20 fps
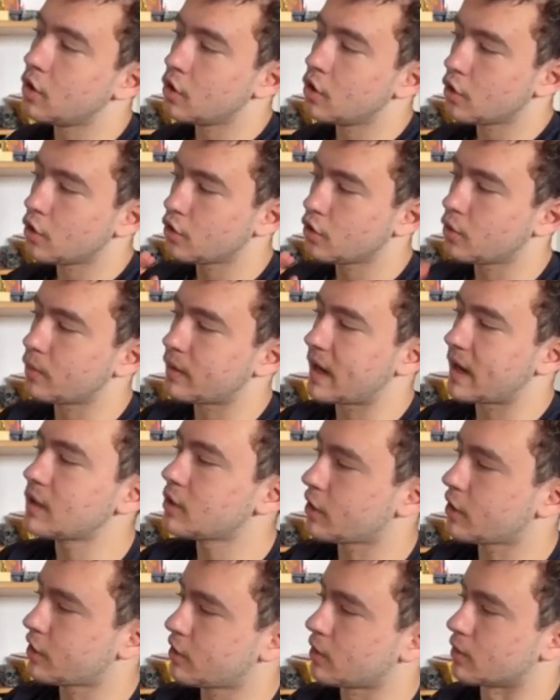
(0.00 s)
So we had the
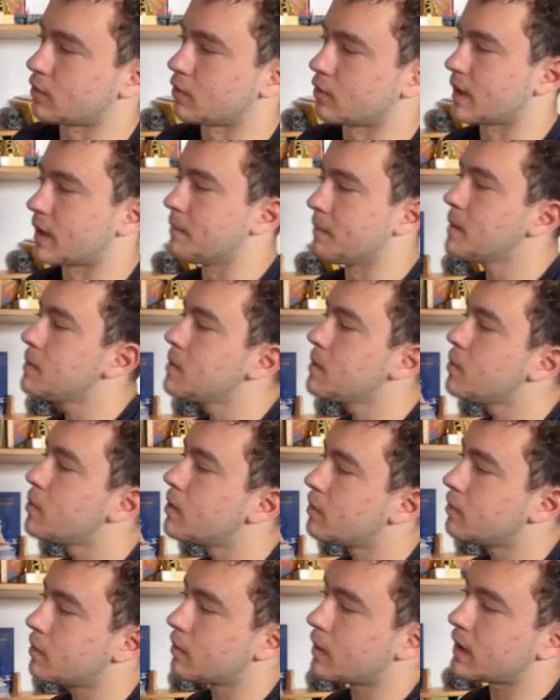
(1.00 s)
thought, okay, maybe we
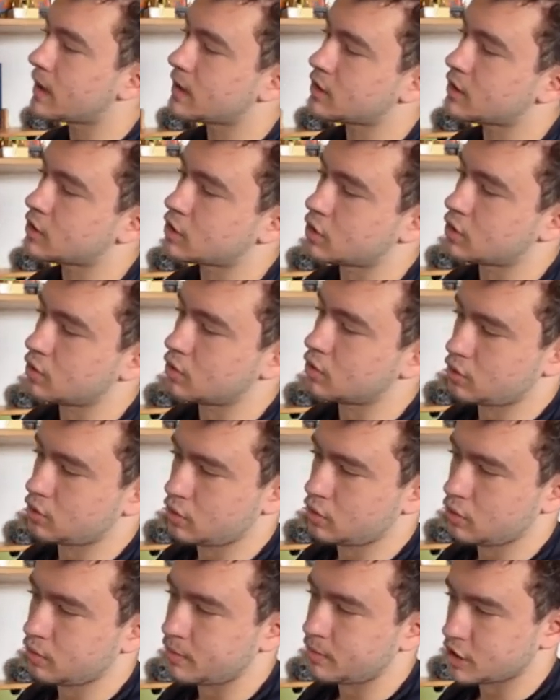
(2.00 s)
want to do
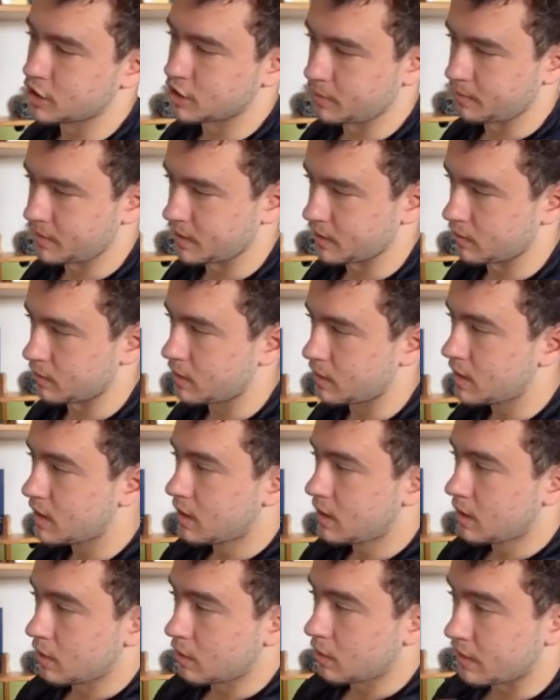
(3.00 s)
bishop here.
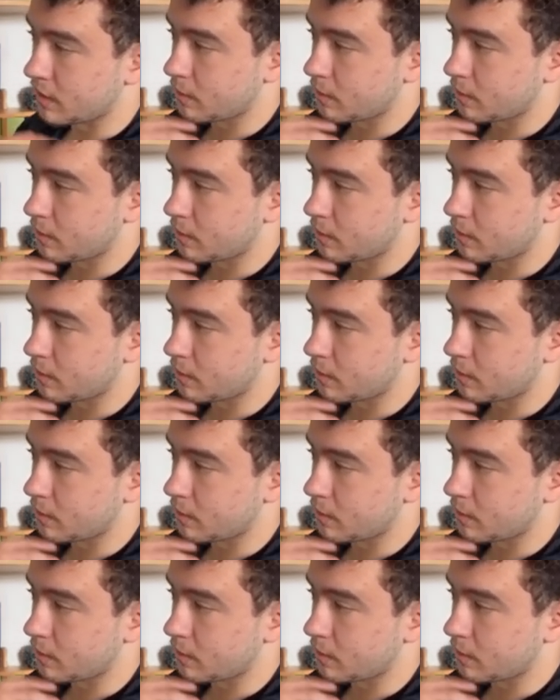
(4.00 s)
But then we